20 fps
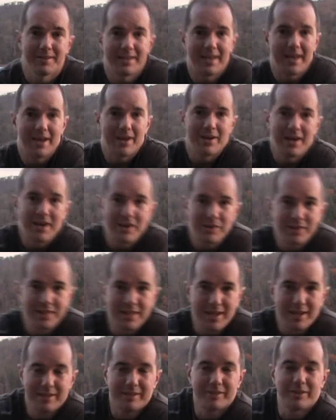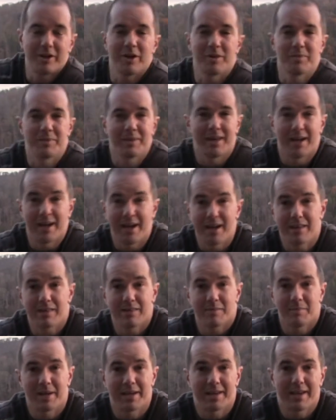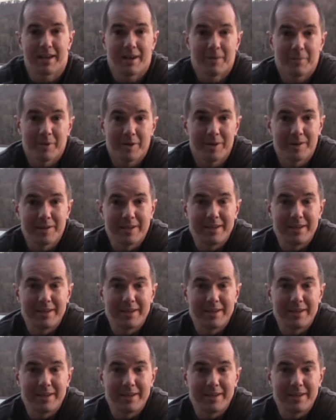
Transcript: Now, how did I determine the height of my camera?